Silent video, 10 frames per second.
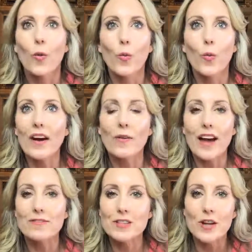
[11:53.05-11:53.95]
We don't
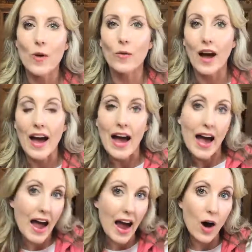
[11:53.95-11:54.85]
have to know
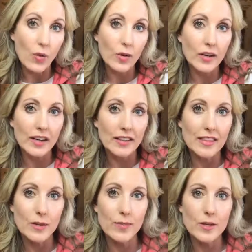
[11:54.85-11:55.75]
how we're going to
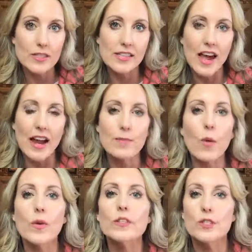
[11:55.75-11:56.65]
get there per se,
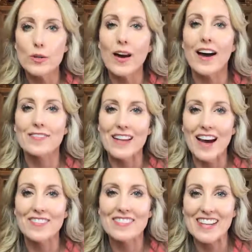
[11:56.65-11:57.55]
but we do have to
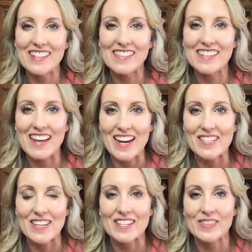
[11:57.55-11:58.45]
have a
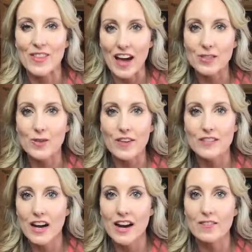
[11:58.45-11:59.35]
destination. And so that's what
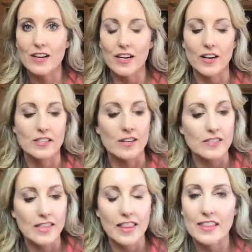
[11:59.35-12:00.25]
I've done every year is I've
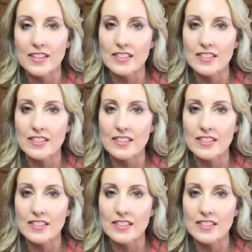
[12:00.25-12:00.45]
set the